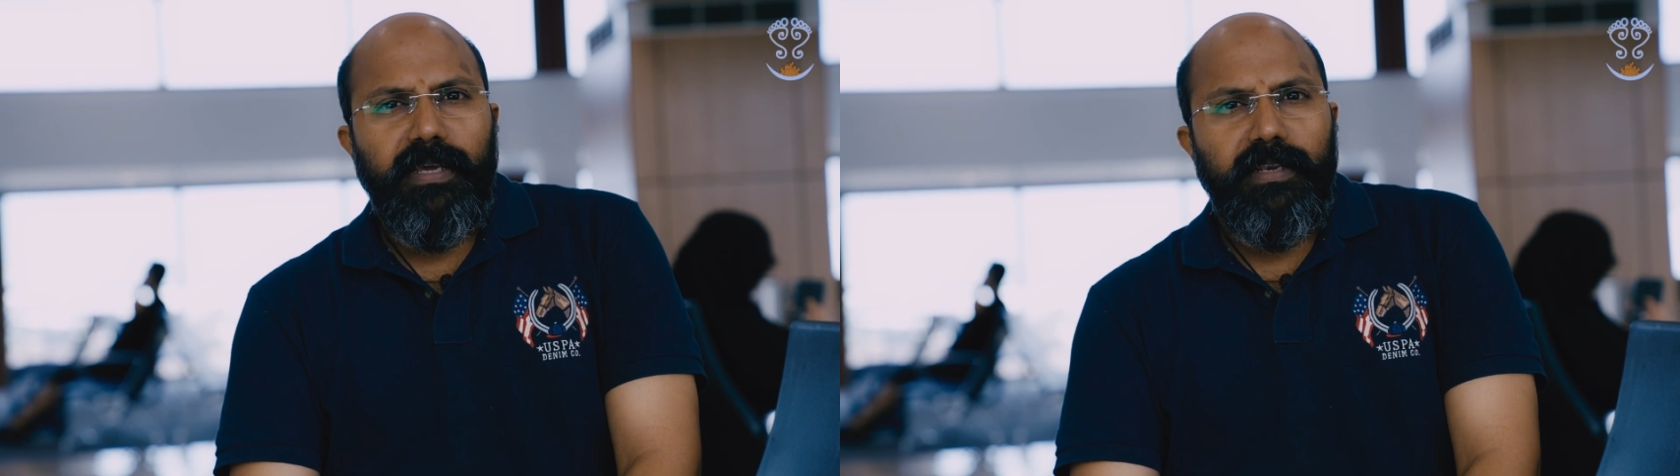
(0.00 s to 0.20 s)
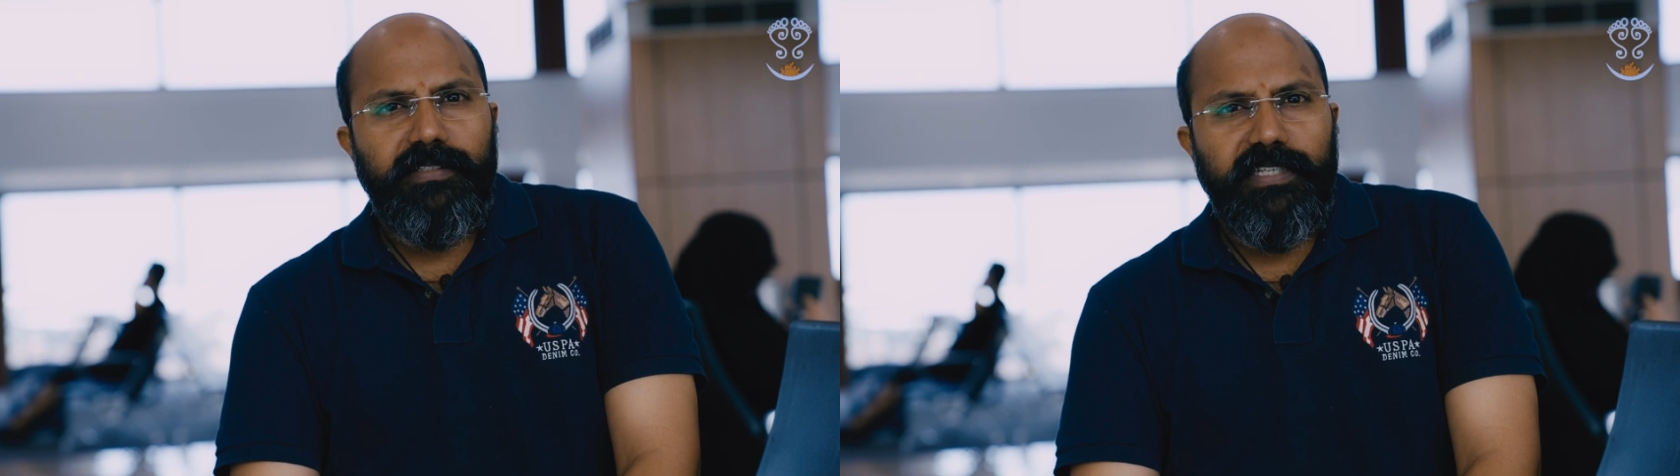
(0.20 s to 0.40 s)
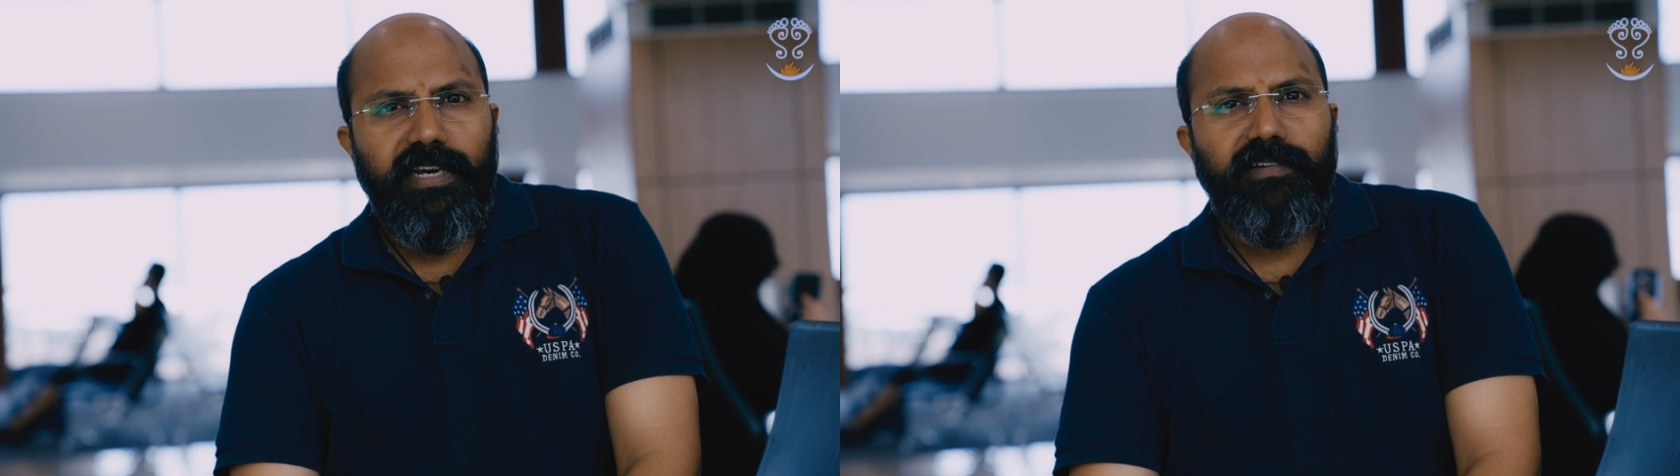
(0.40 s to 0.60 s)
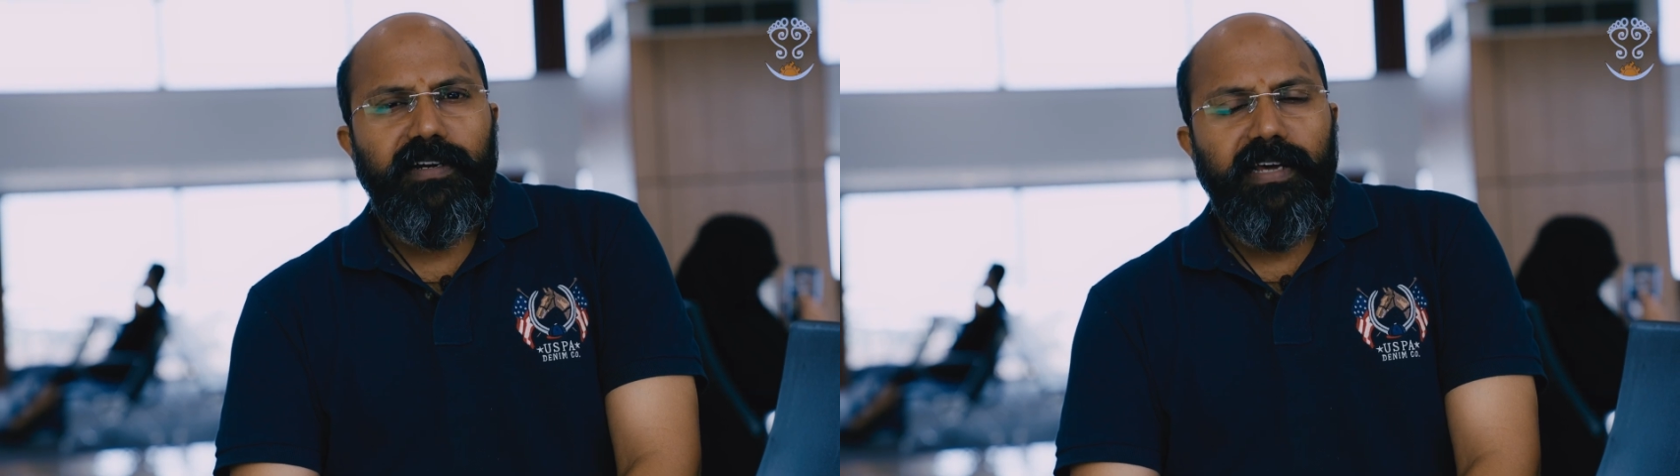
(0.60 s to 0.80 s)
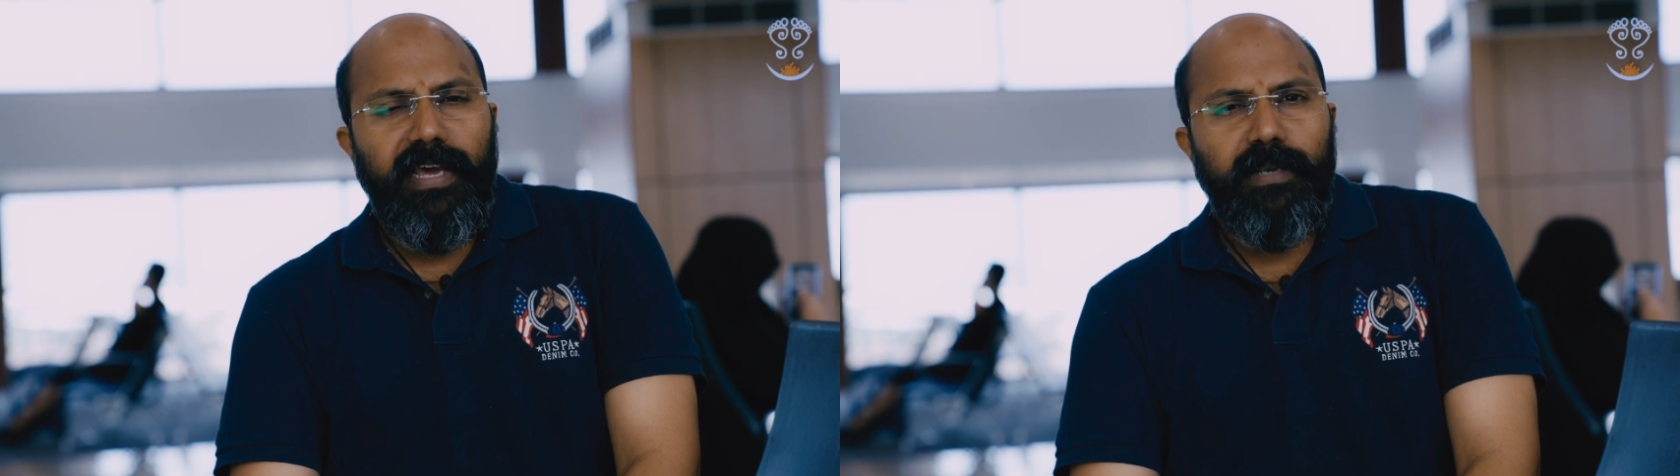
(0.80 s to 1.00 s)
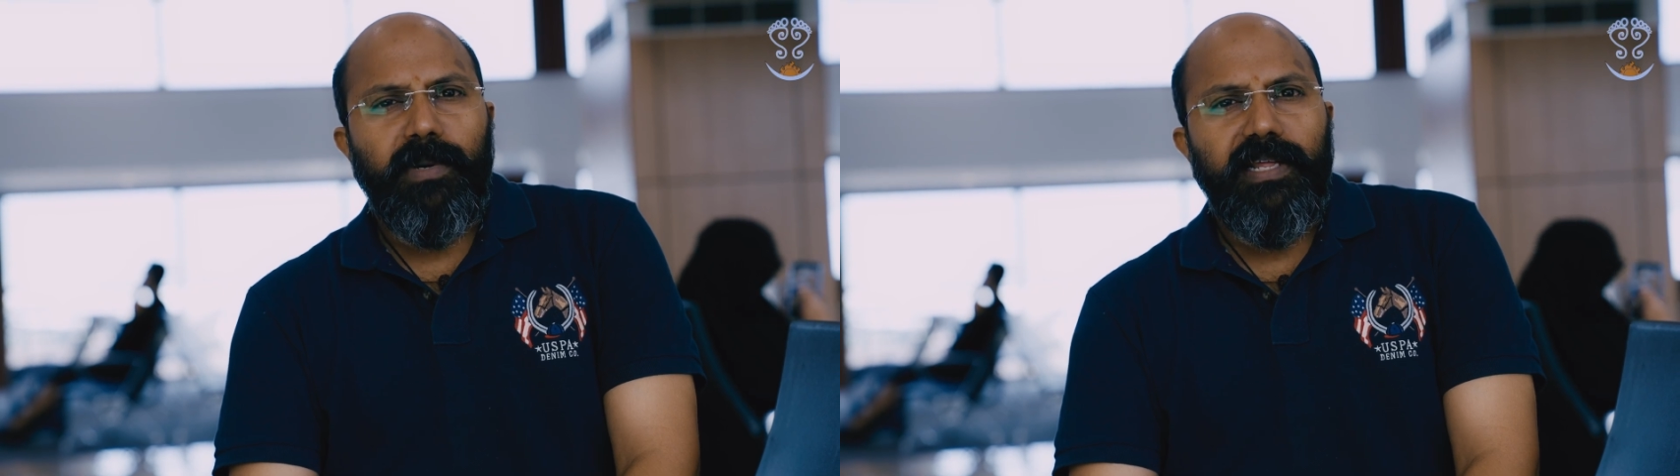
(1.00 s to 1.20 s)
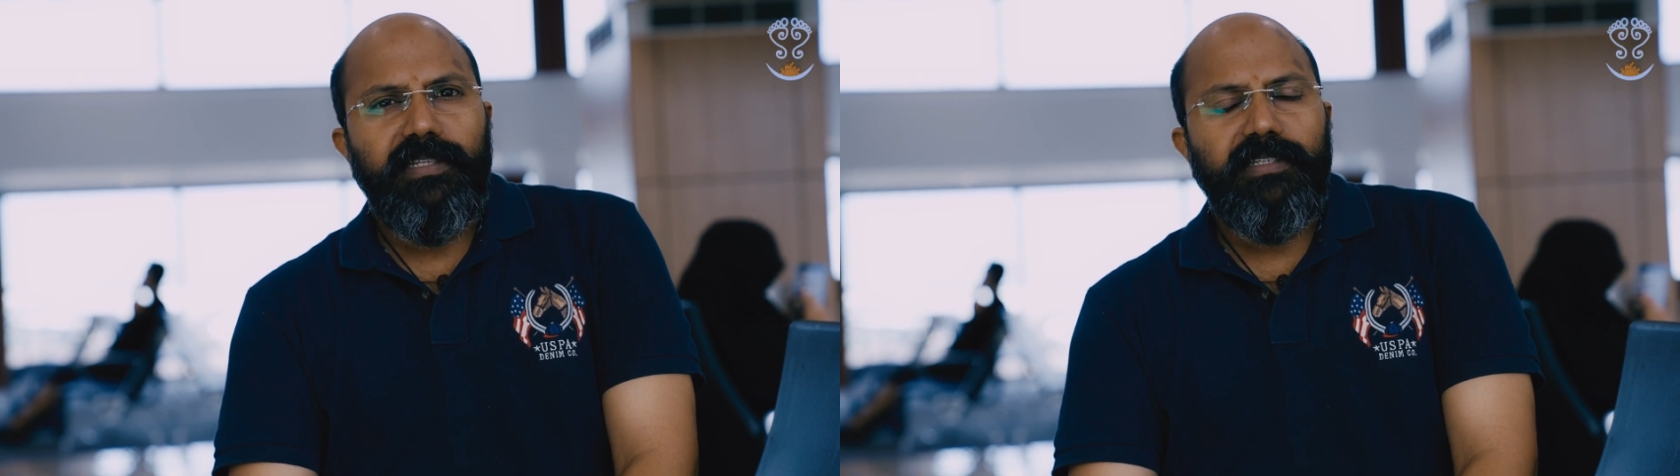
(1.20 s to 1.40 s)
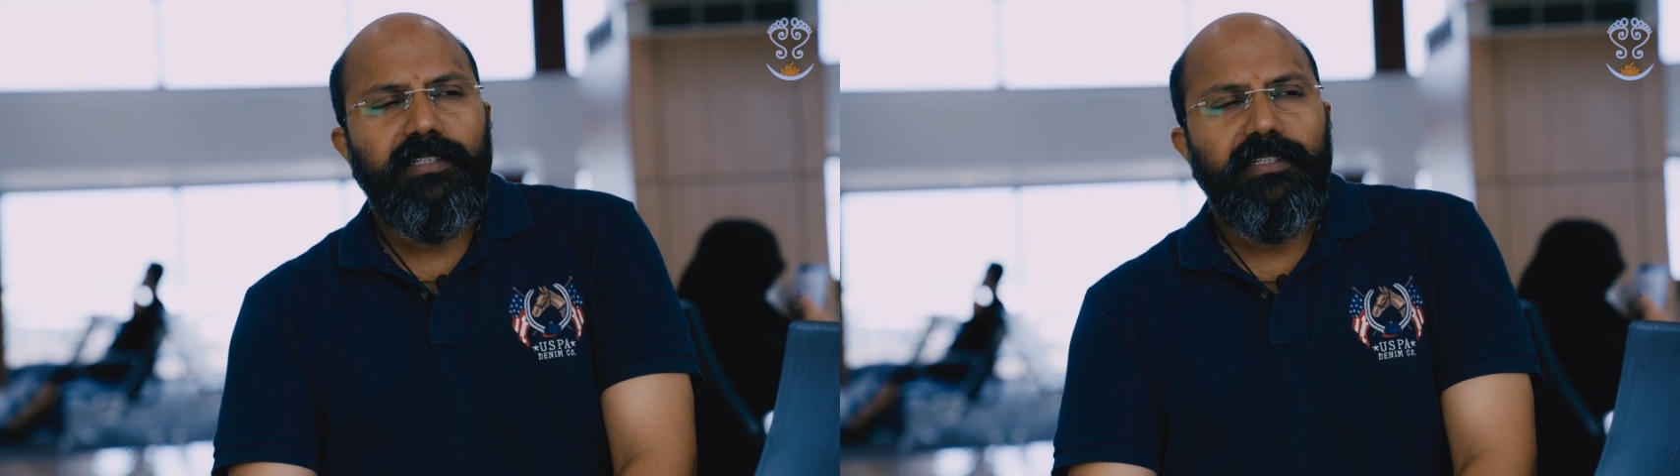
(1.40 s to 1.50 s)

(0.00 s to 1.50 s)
in Java and Bali,